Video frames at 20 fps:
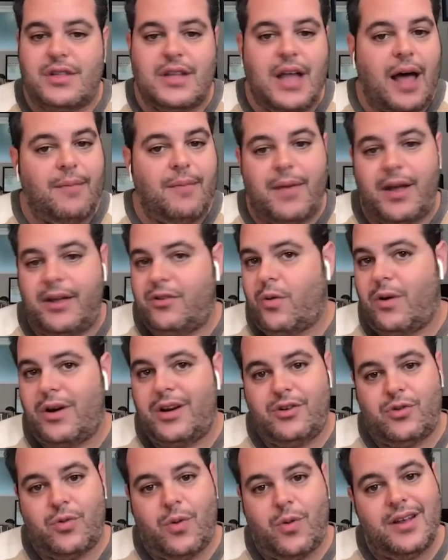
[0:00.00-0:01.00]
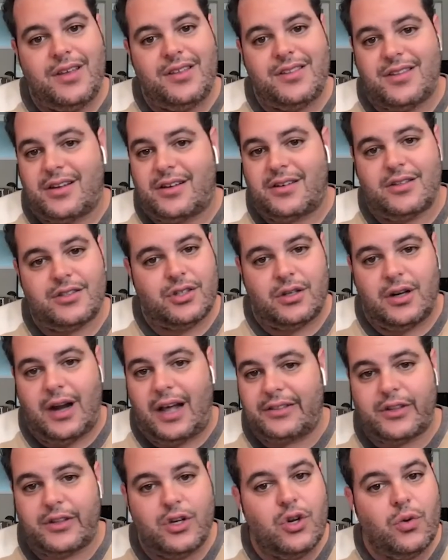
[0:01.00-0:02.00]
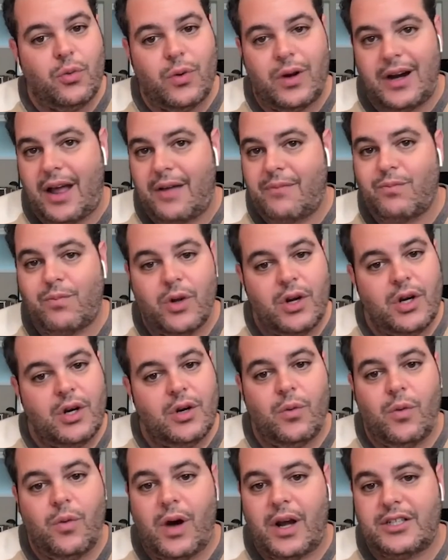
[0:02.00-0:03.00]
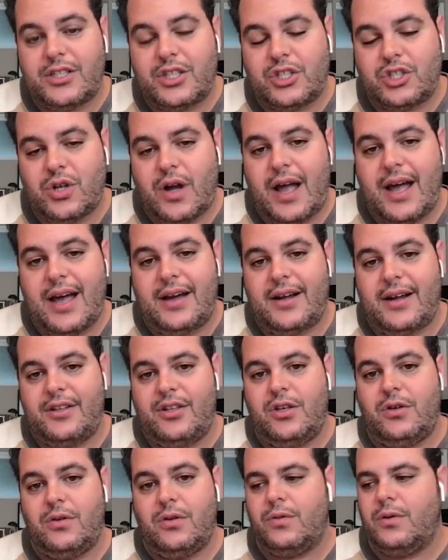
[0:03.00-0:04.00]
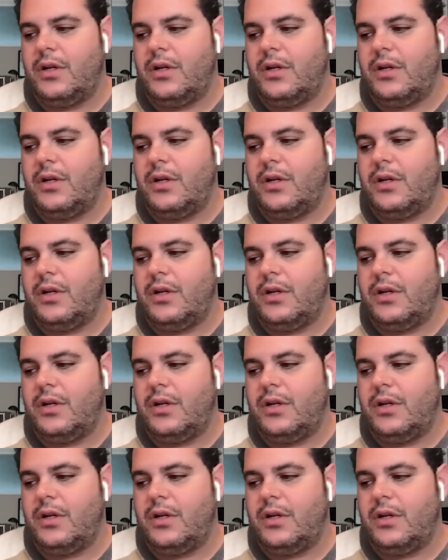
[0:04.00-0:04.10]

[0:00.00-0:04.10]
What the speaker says: not my 2020 signature, not the new one I wanted to try out on you.